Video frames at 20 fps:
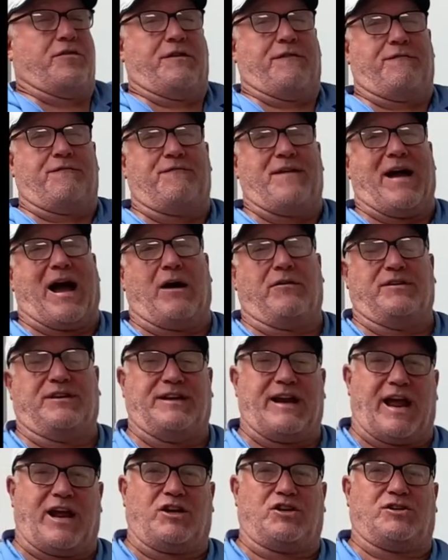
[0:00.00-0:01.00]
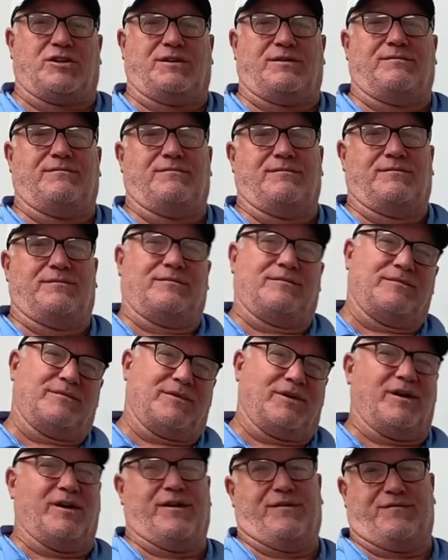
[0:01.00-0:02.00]
the foundation
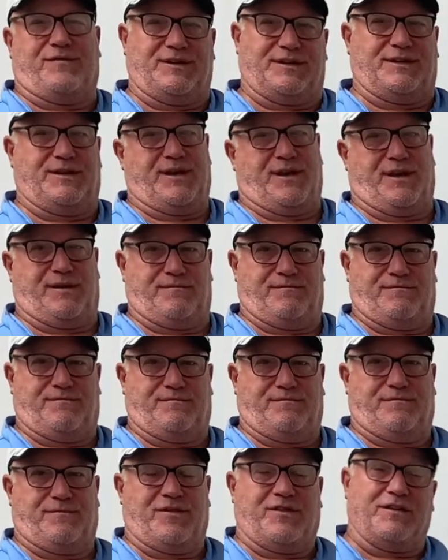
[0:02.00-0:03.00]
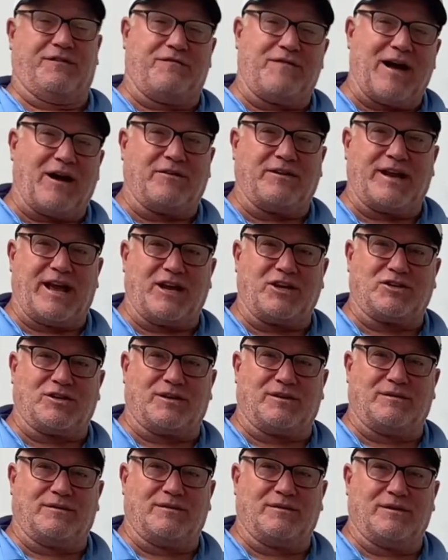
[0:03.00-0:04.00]
of the team. The
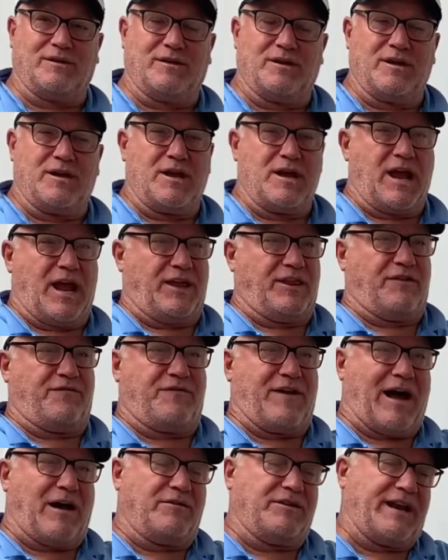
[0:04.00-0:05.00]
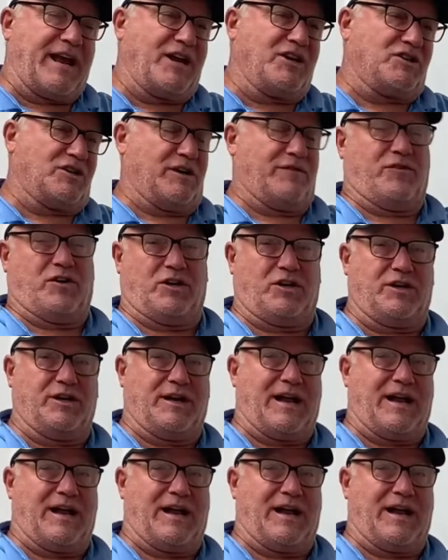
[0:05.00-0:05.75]
foundation. And the foundation of a good